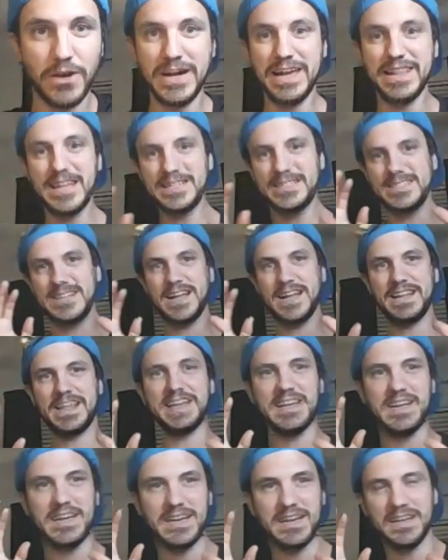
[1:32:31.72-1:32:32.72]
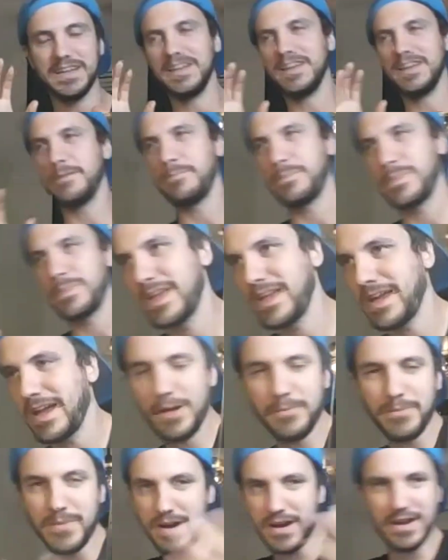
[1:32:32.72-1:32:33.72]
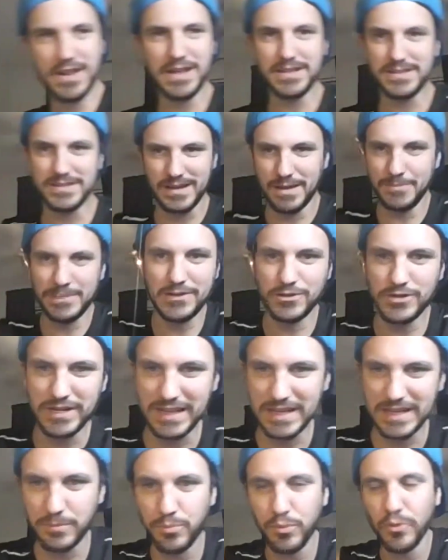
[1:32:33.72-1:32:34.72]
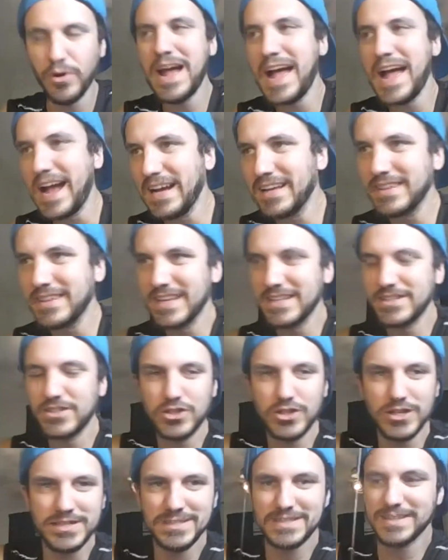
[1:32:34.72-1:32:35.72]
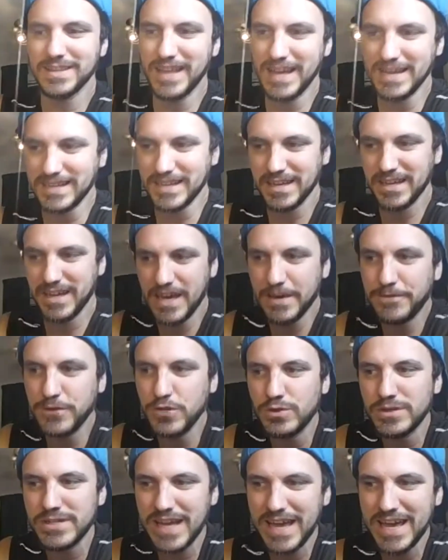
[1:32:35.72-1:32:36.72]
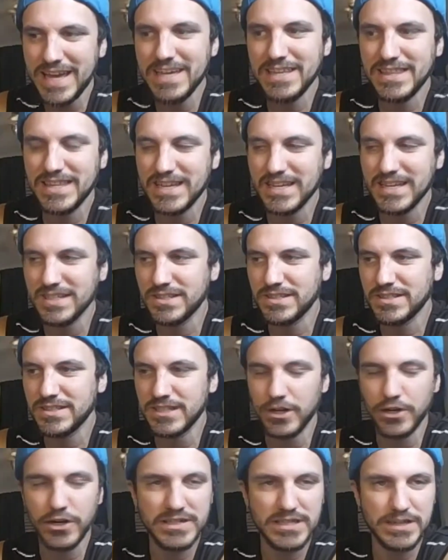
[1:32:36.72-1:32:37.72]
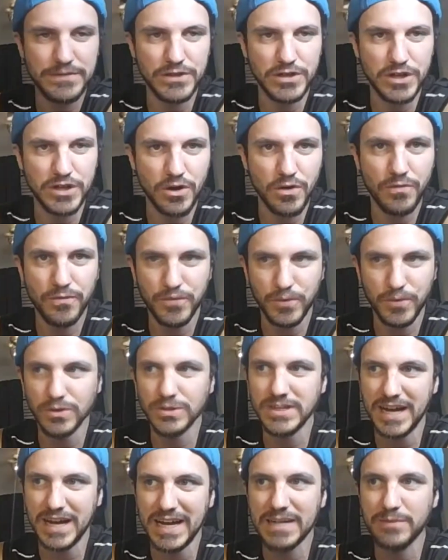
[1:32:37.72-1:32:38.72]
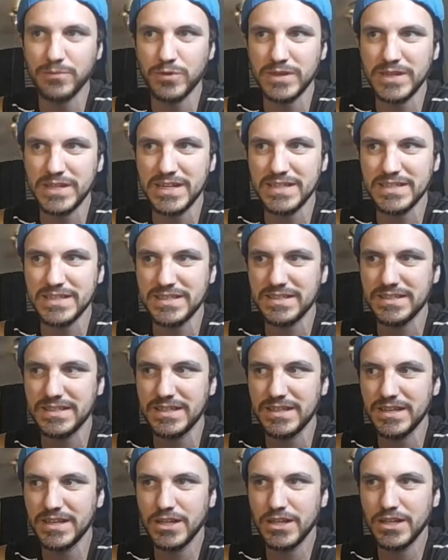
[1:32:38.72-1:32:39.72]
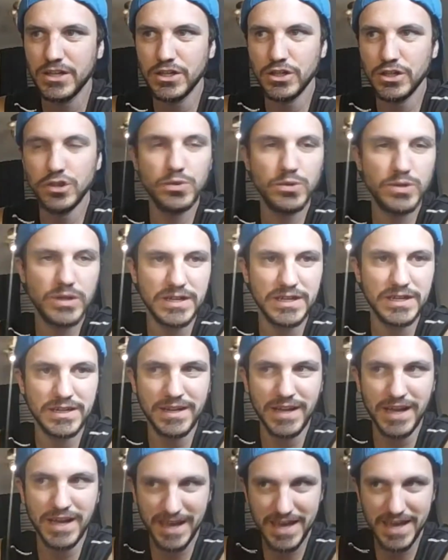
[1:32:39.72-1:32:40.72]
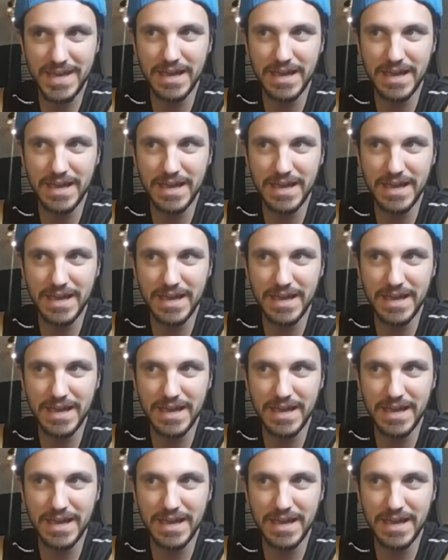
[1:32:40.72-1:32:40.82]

Okay, and that's not like I'm not trying to like brag. That's just like if you take this serious, if you go full time with this, you can